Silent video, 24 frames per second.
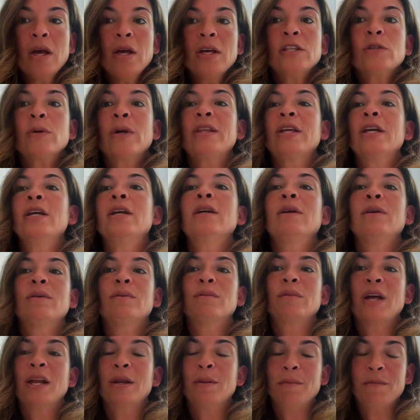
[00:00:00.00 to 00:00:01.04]
So I think
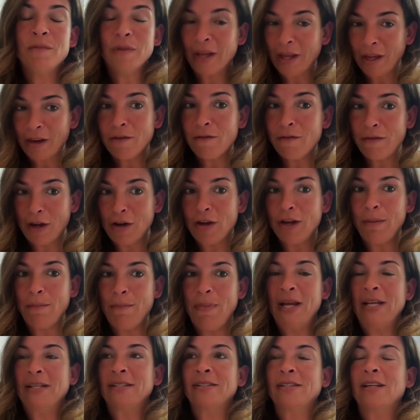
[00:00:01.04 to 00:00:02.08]
at a very
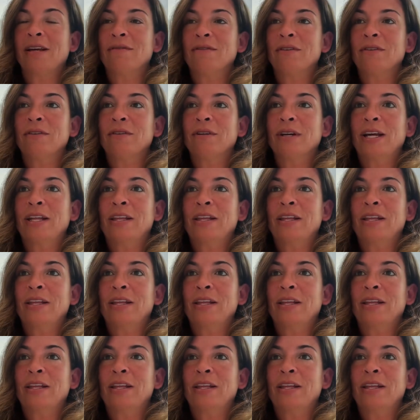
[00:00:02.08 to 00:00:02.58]
base level,